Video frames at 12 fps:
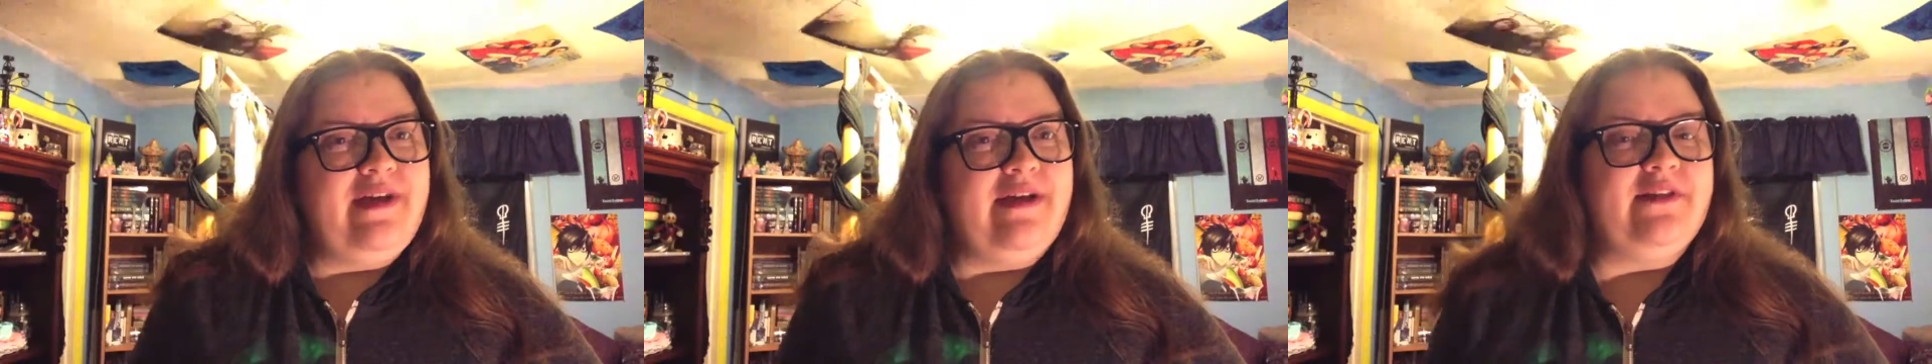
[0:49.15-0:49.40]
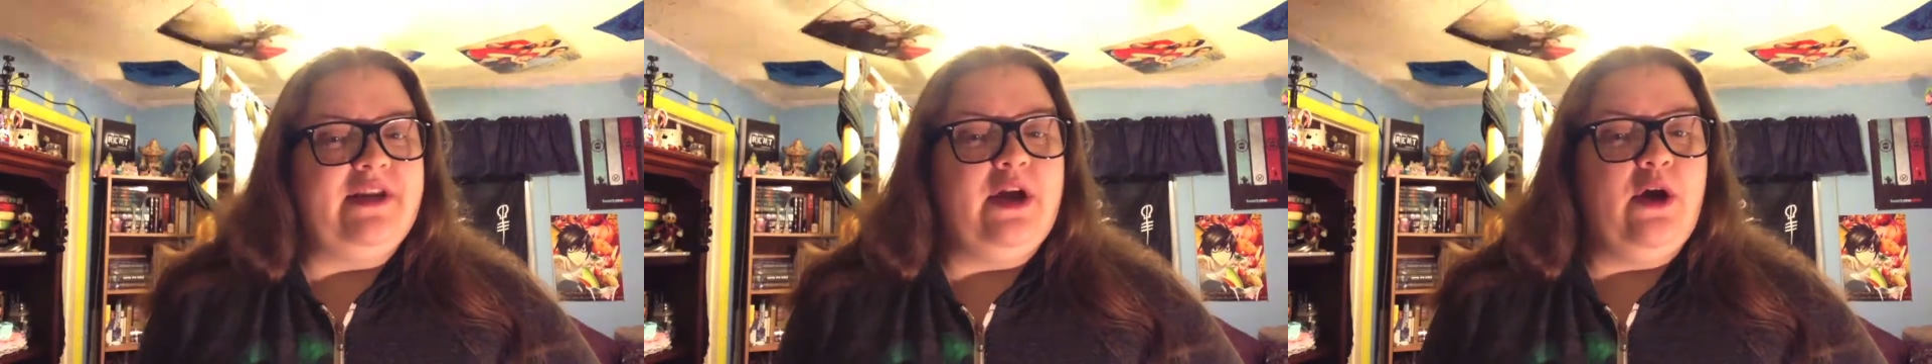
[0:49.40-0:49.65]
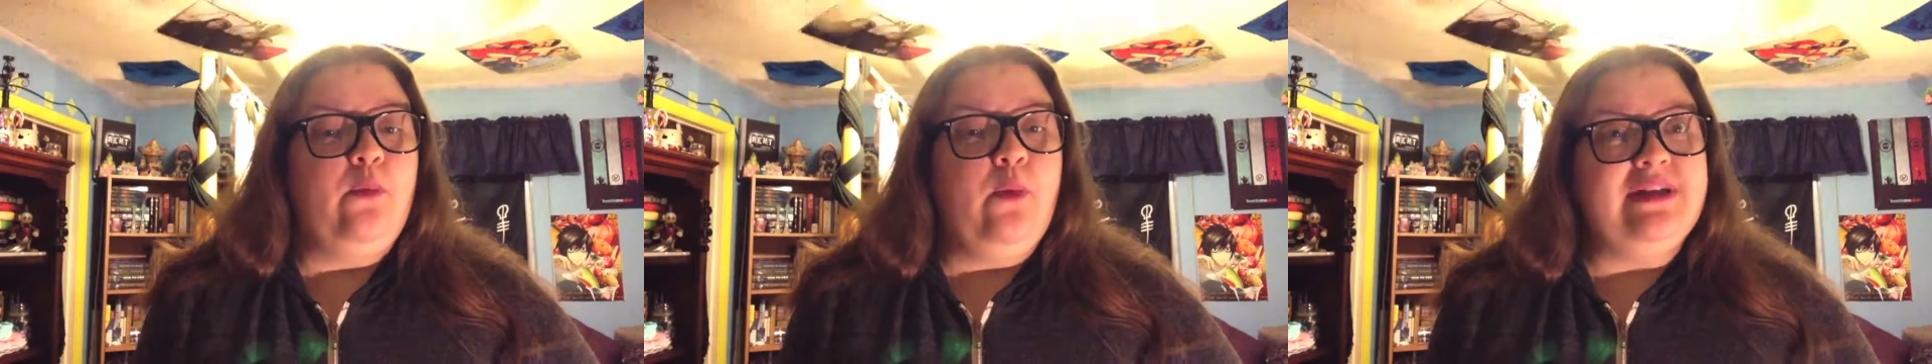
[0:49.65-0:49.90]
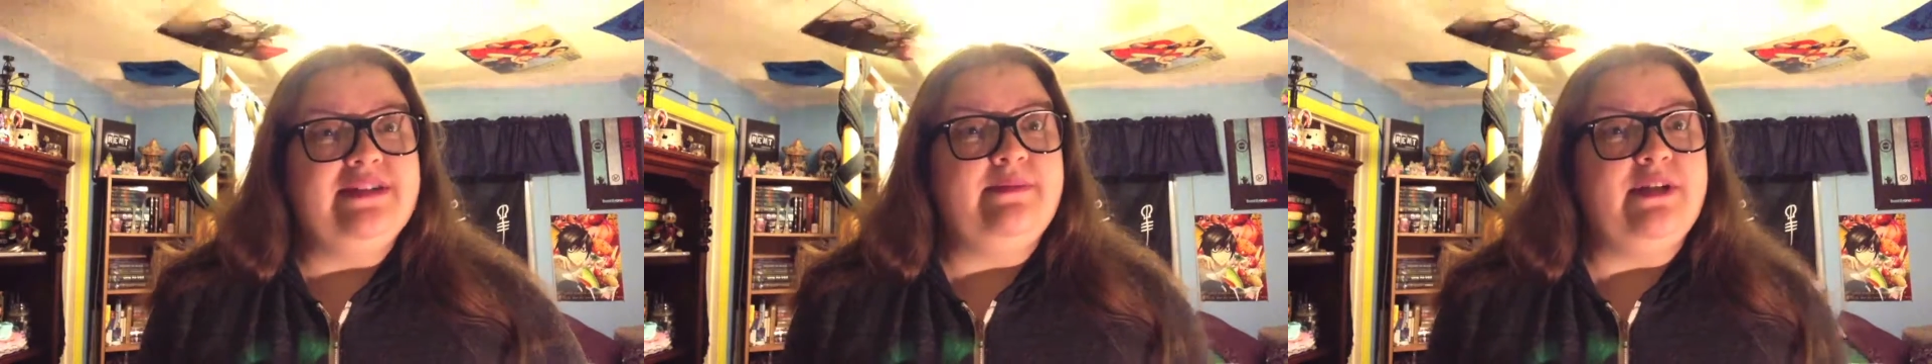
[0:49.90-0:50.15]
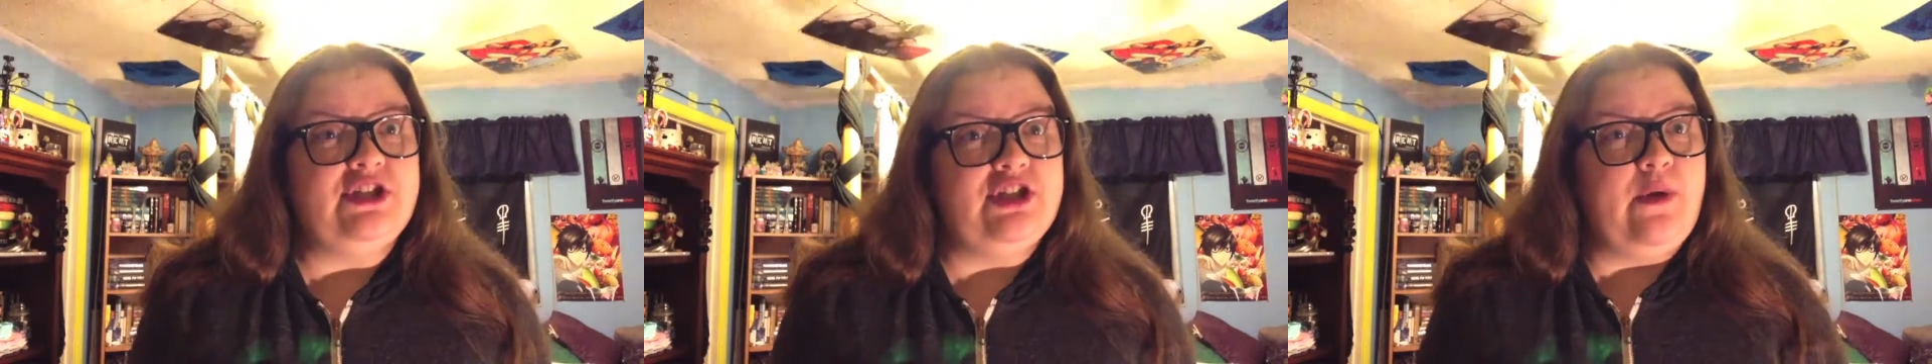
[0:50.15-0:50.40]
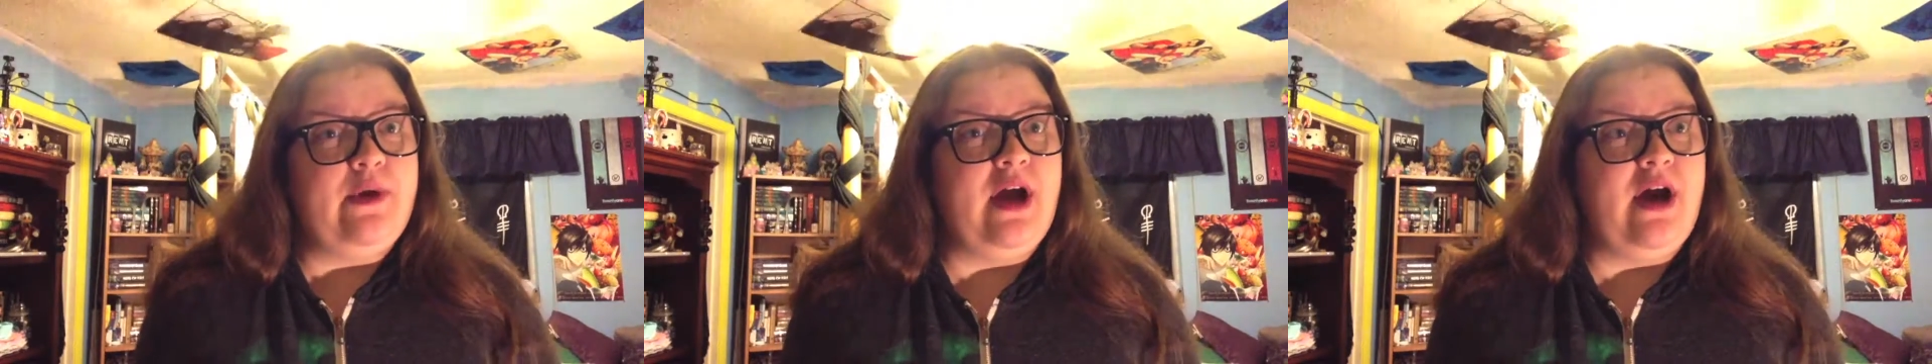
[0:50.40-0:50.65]
that video was me
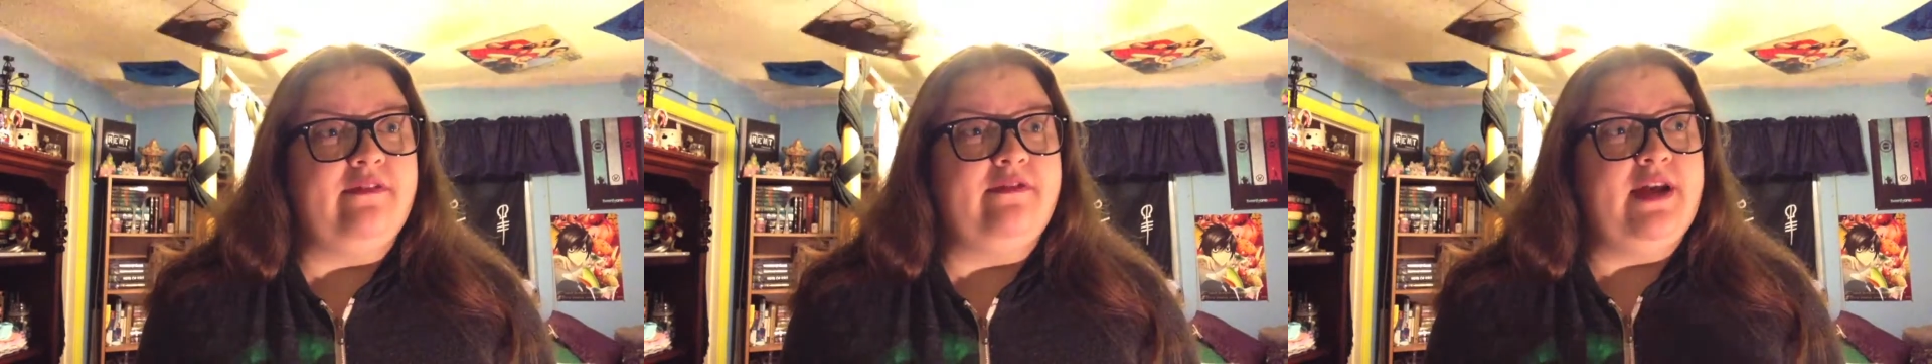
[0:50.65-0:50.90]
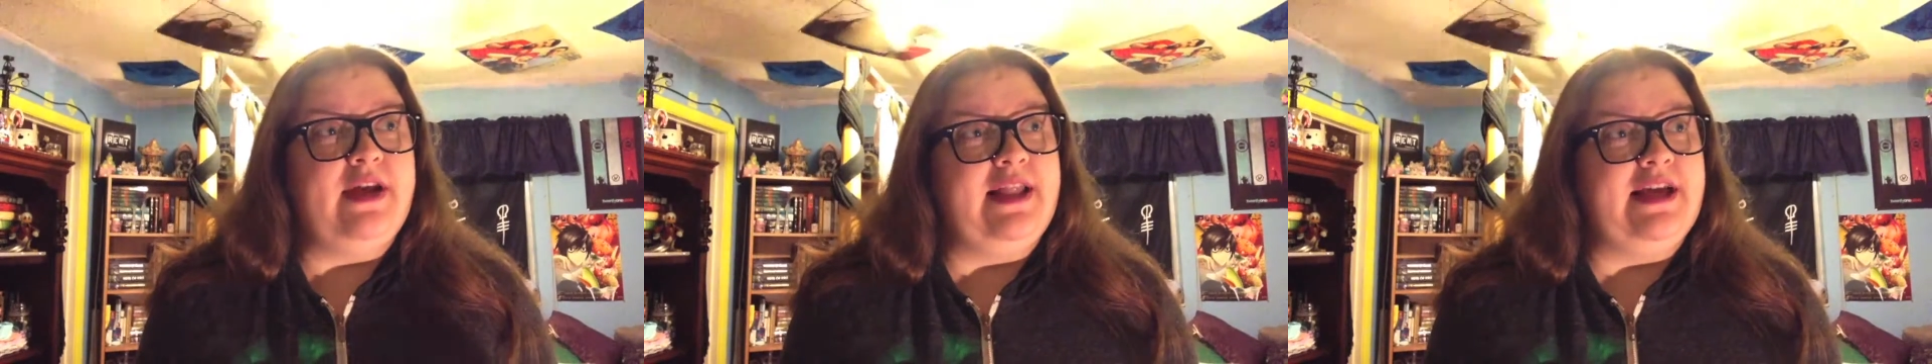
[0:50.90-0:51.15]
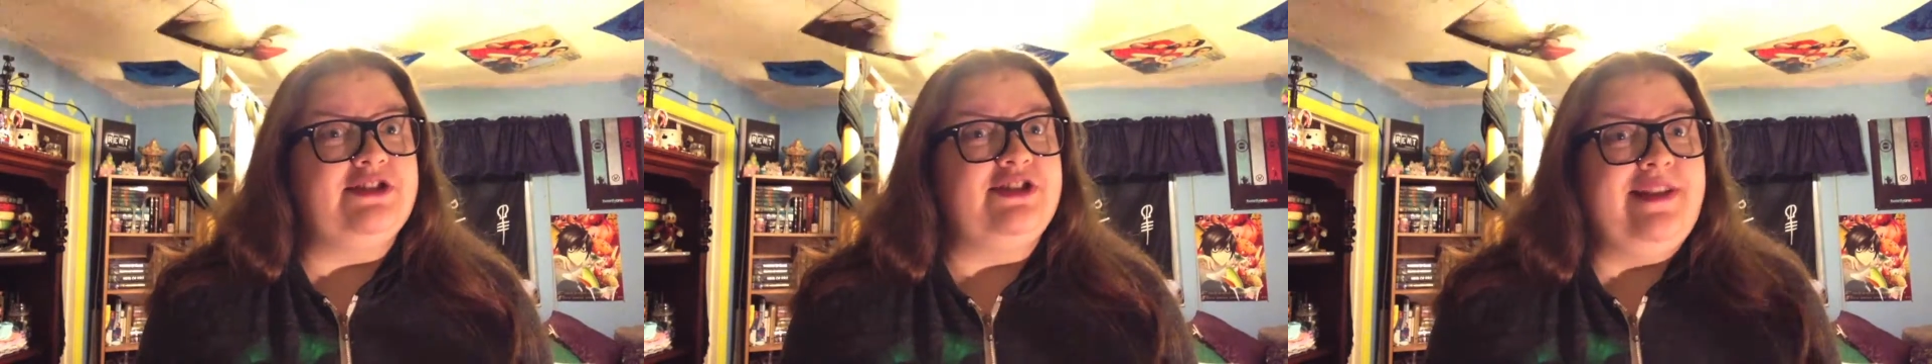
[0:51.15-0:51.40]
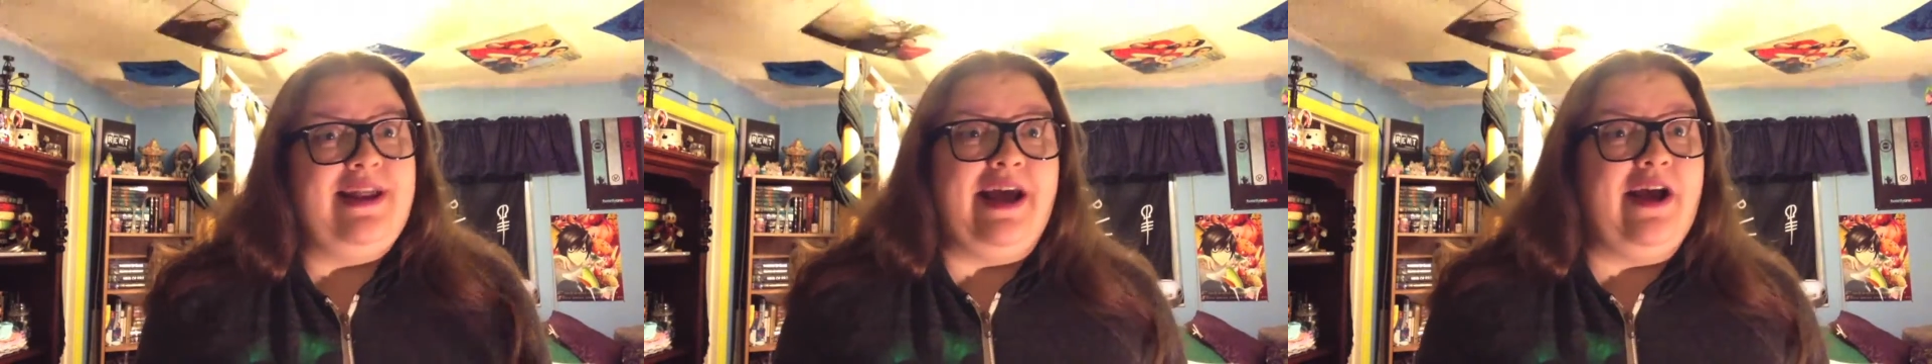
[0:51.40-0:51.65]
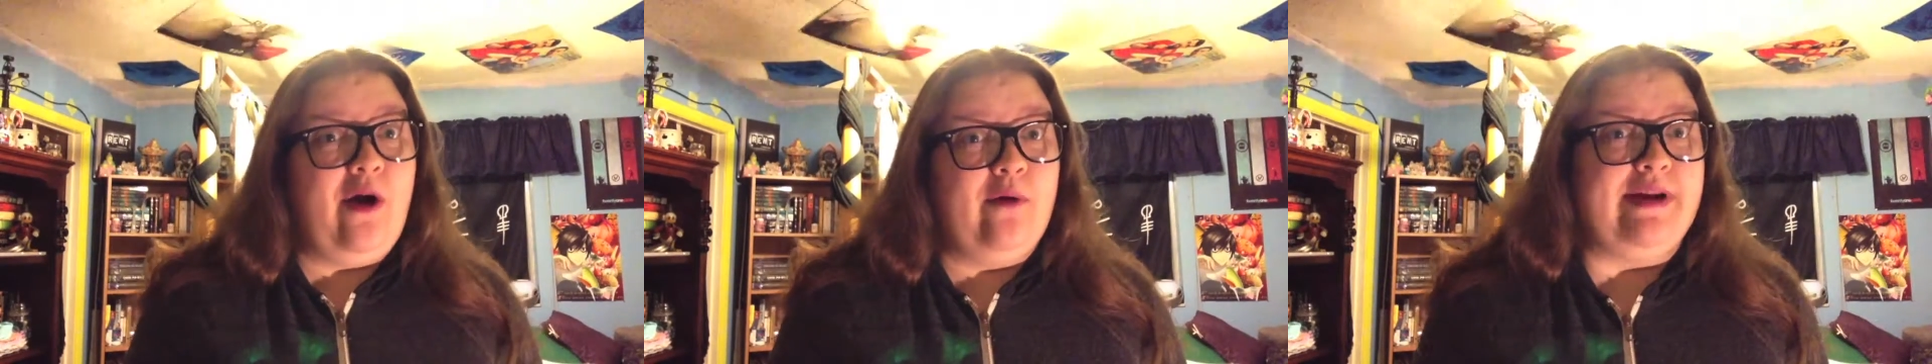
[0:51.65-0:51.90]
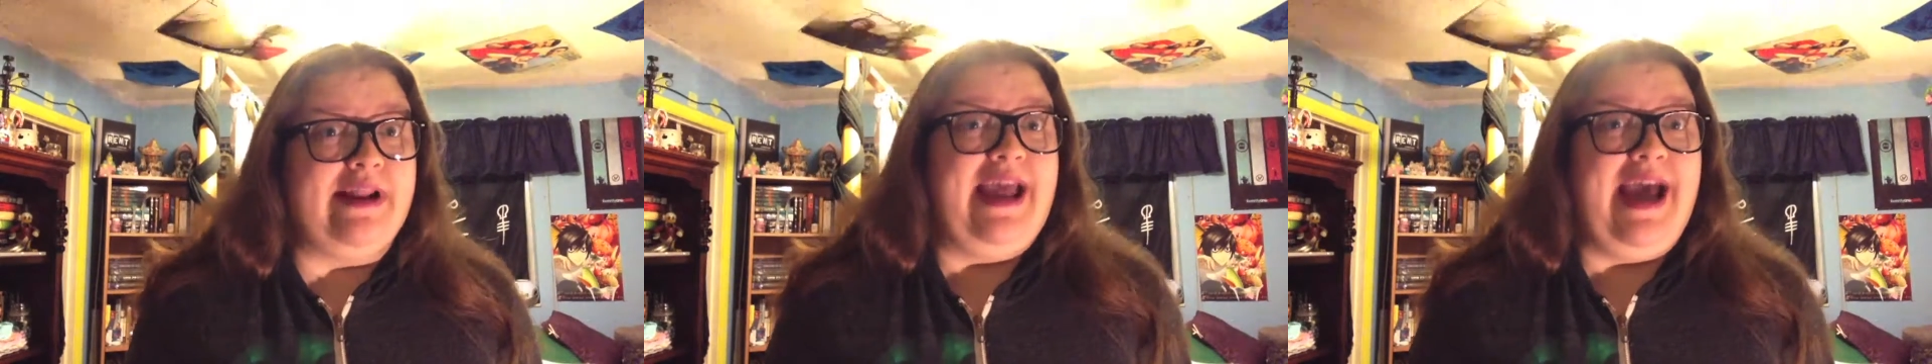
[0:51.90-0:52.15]
showing off the collection that I
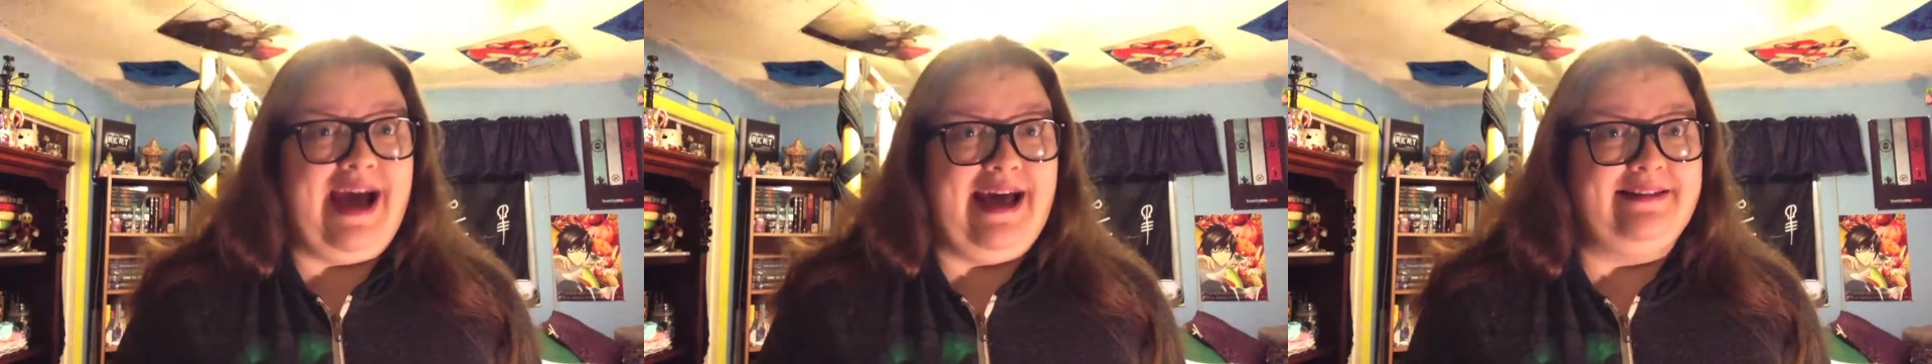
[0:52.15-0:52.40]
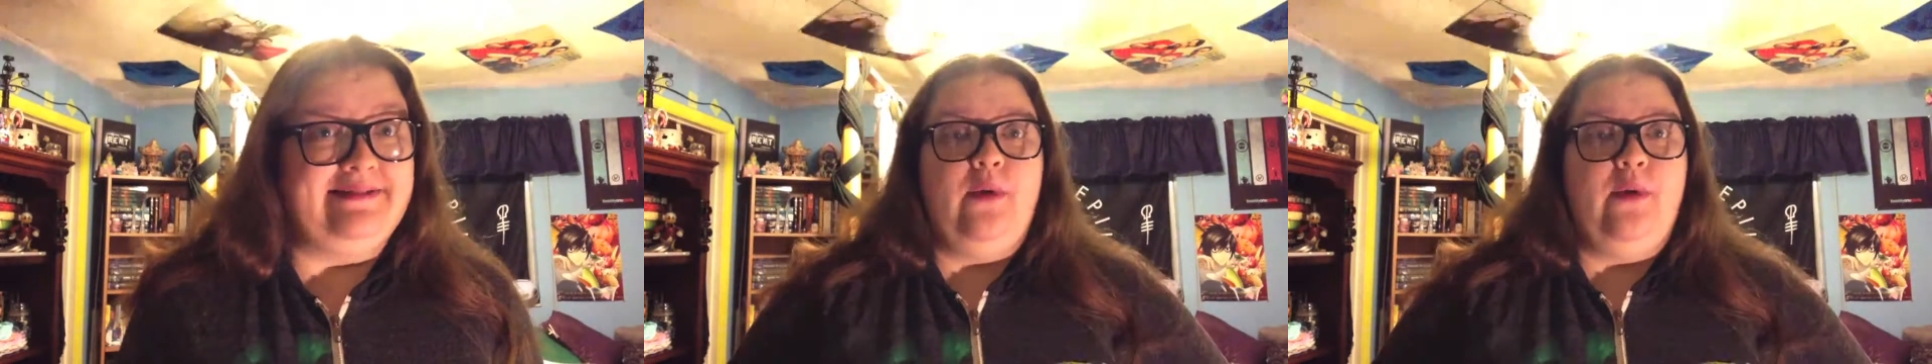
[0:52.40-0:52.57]
already had.